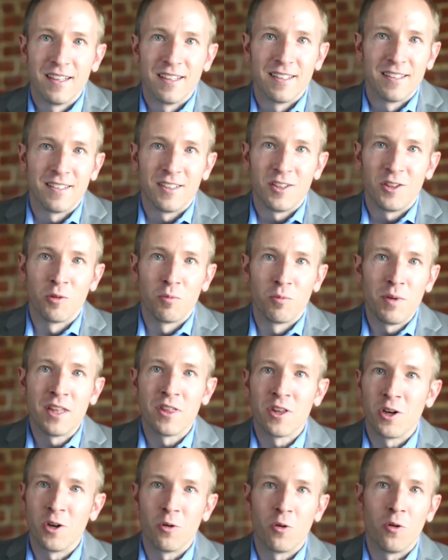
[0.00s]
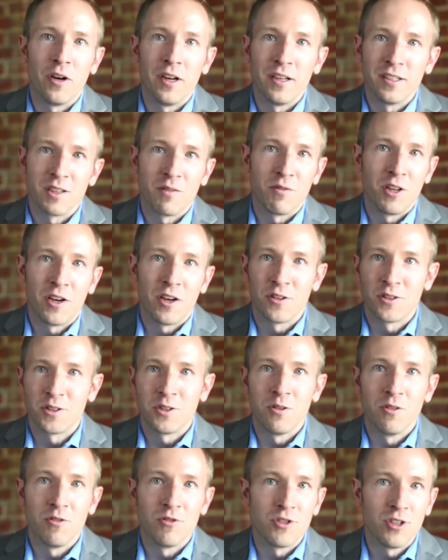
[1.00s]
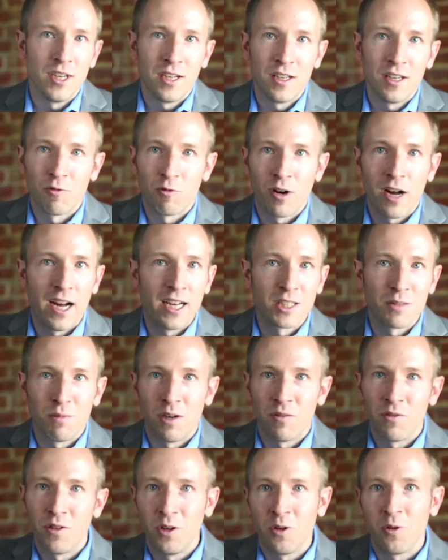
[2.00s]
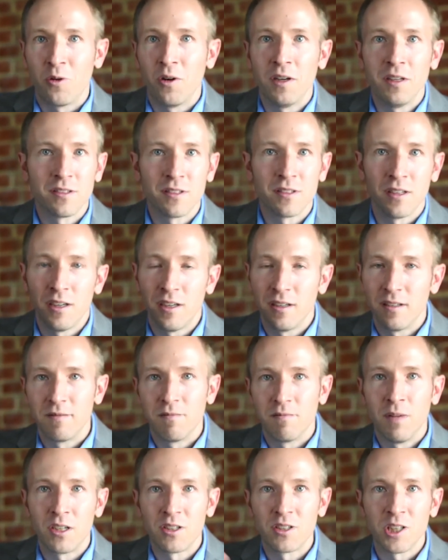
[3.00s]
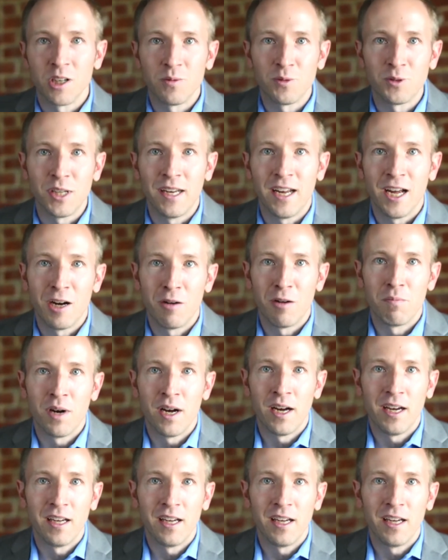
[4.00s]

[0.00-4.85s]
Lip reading: you'll be in the noise of the other students. You need to rise above the noise and make yourself stand out by